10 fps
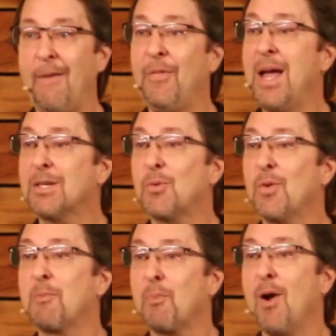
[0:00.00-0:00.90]
And that's
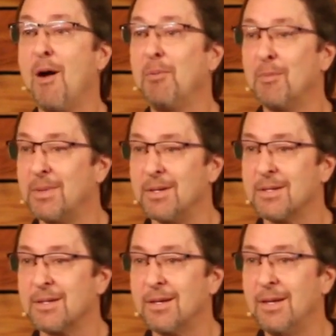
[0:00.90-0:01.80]
where the problem
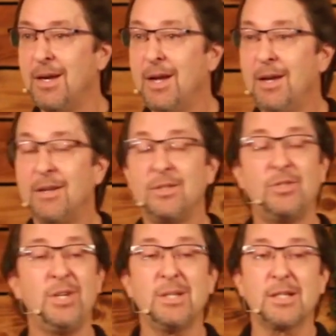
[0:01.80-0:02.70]
is.
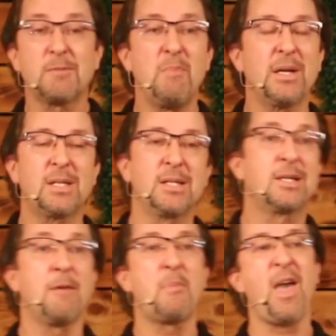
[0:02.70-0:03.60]
Jesus
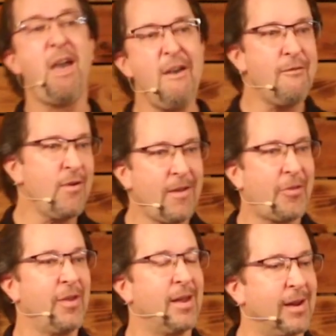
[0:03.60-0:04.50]
messes up
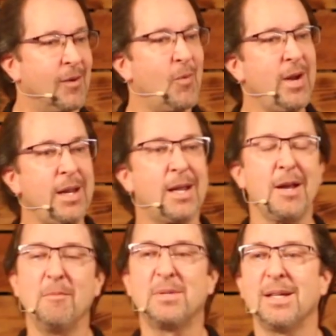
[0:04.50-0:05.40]
everything when he
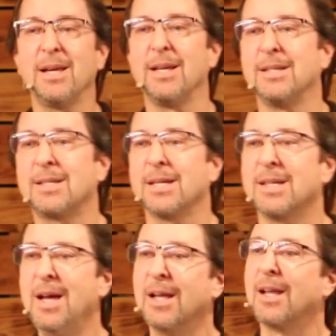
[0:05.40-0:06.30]
comes in and says,
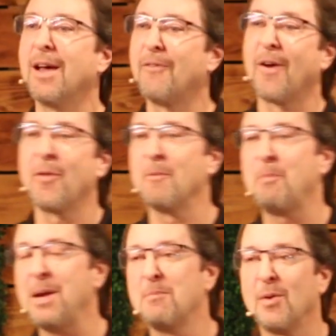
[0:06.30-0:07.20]
Love other
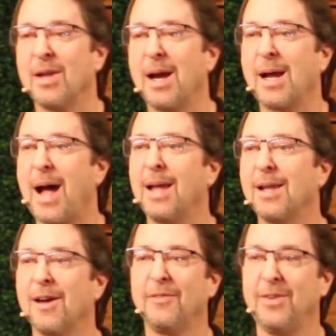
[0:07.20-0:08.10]
people like I
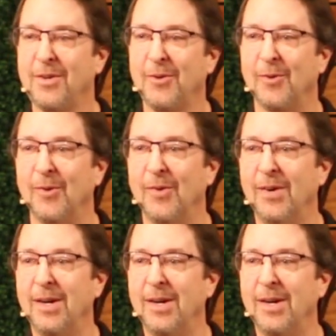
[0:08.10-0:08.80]
love you.